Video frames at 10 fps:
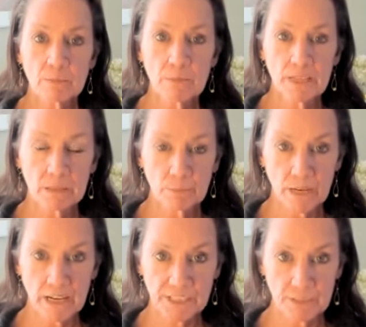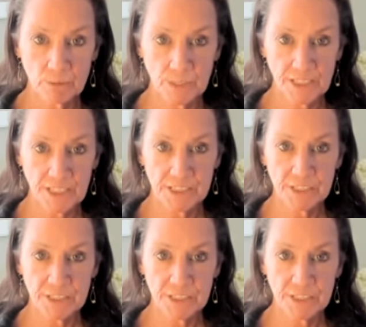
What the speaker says: being present with this.